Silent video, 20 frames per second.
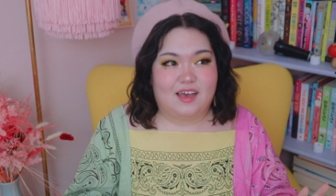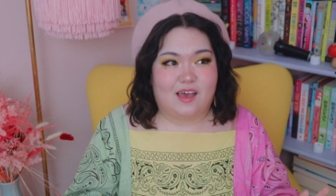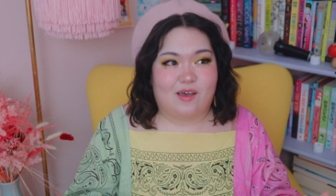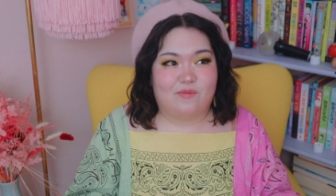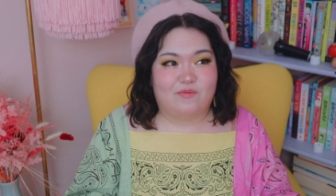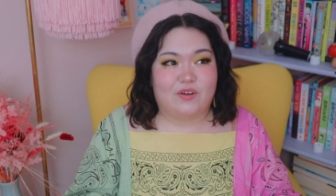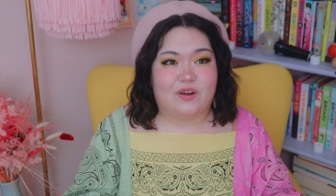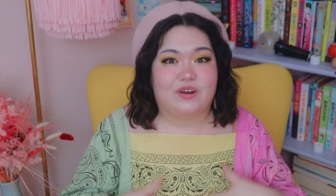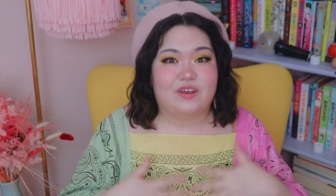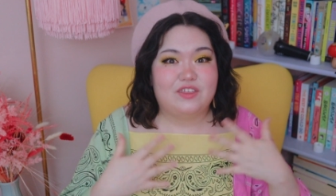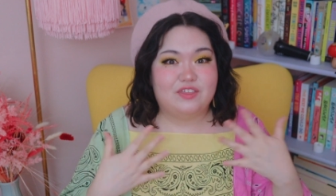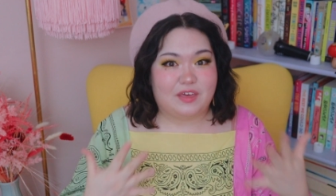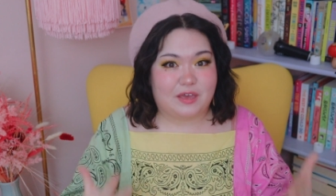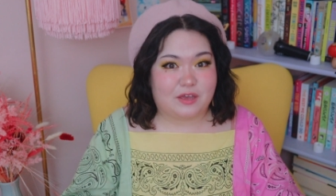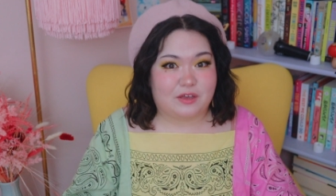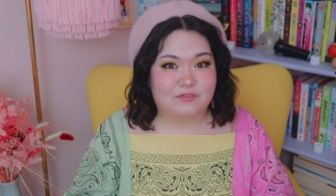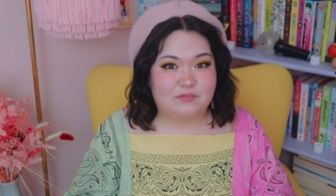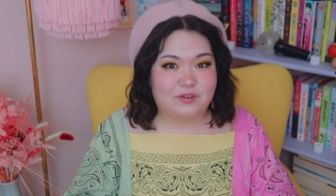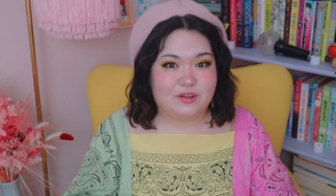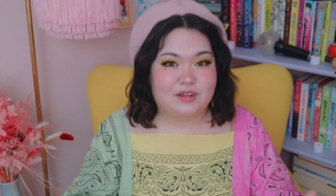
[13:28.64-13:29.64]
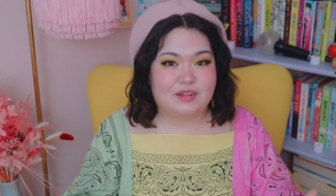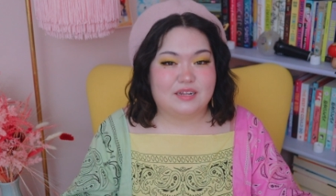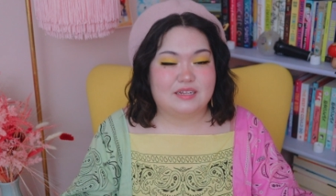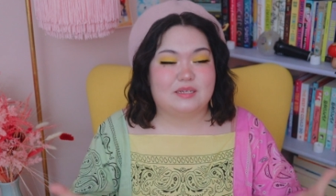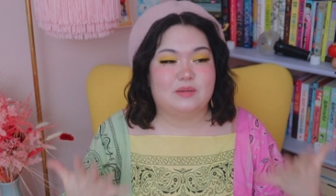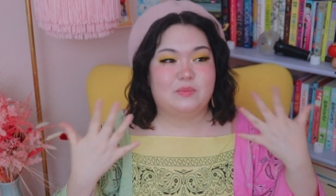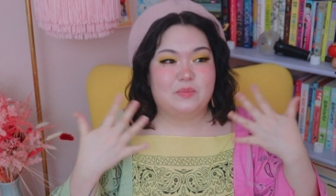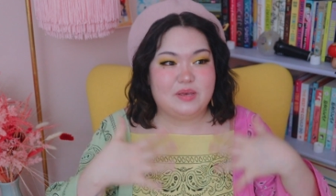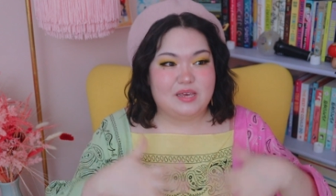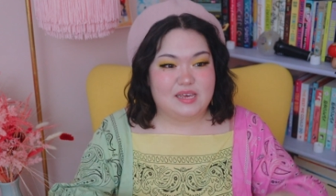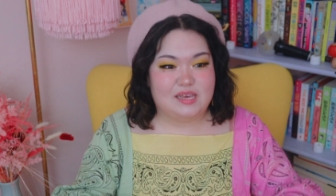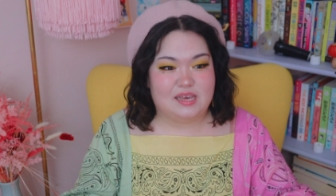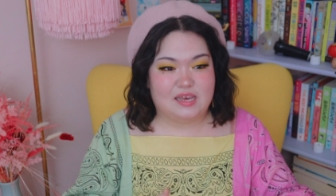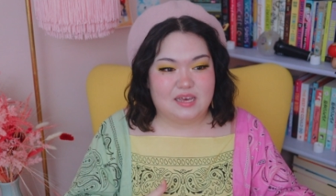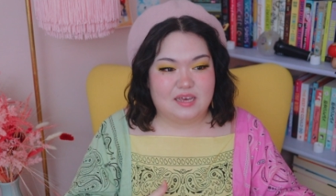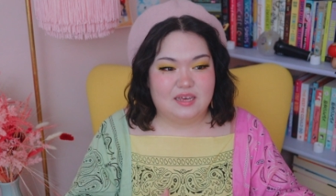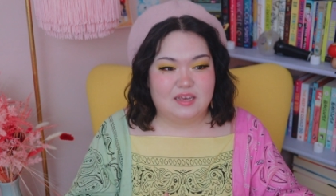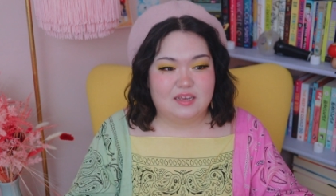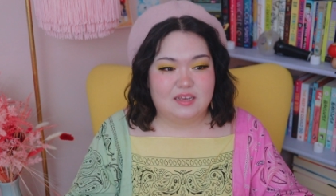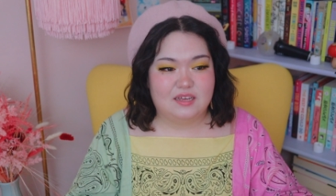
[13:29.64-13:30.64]
I'm very thankful to
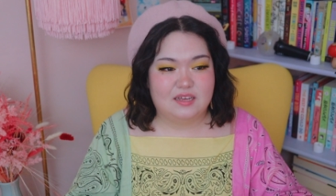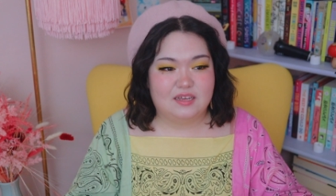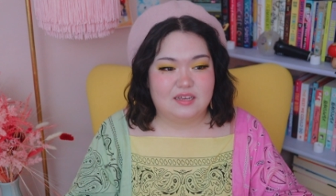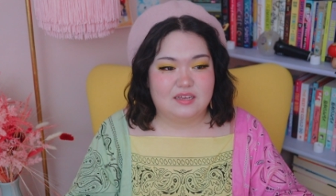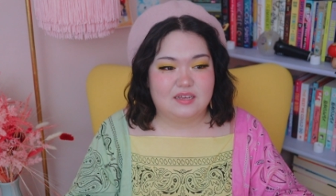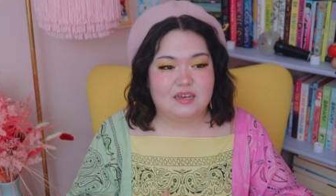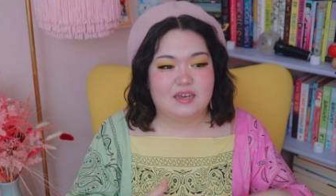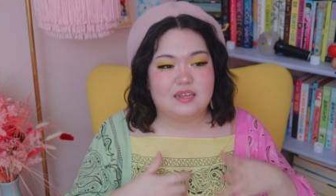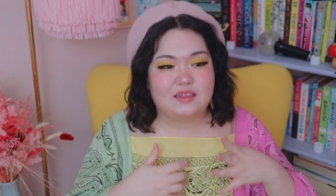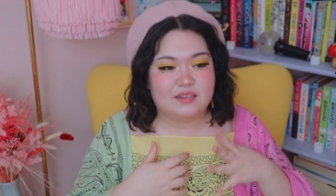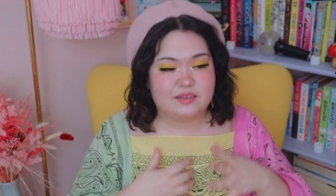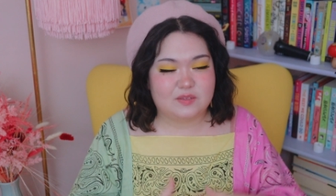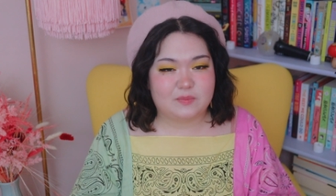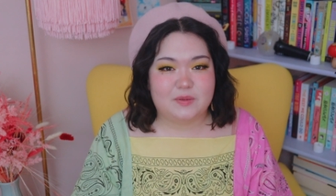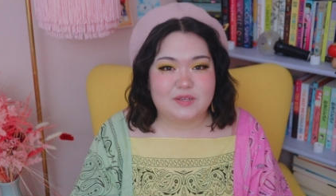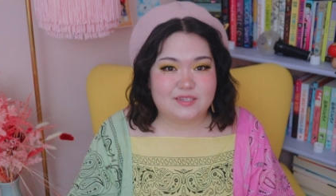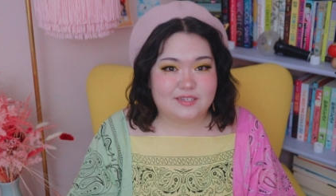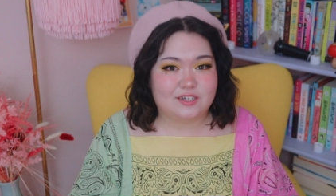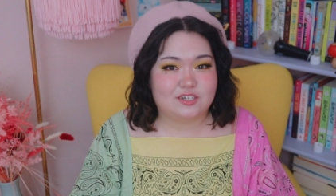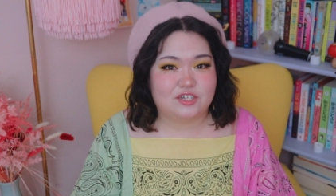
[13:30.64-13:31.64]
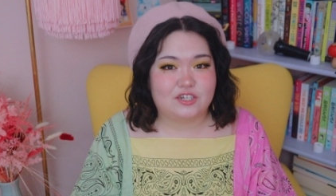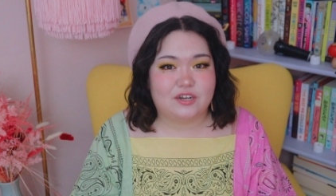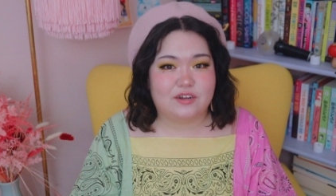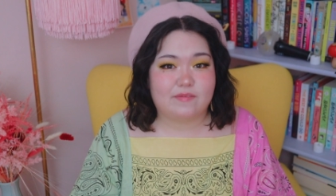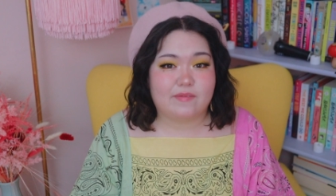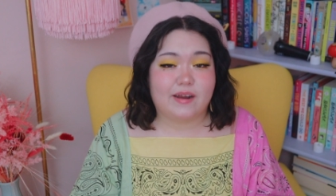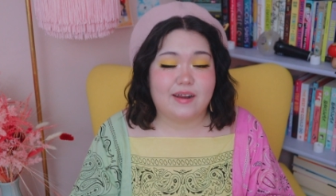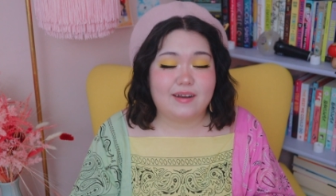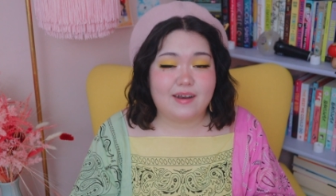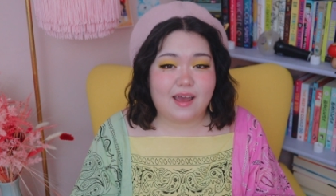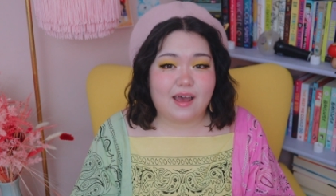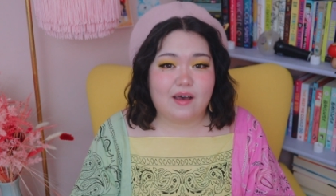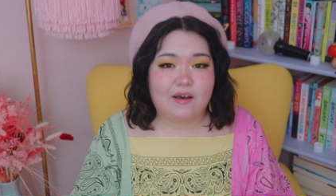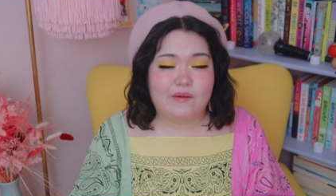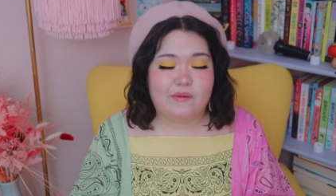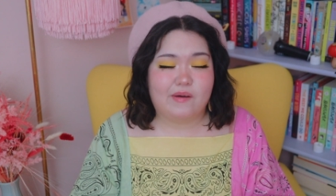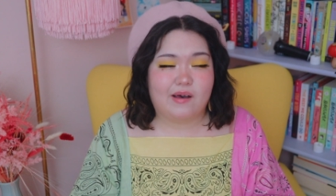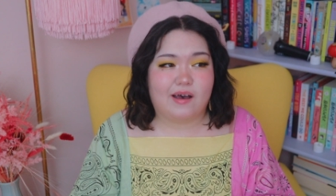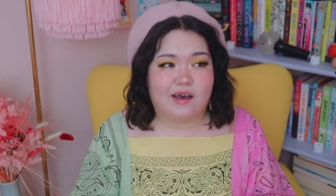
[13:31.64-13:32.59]
be in this position right now.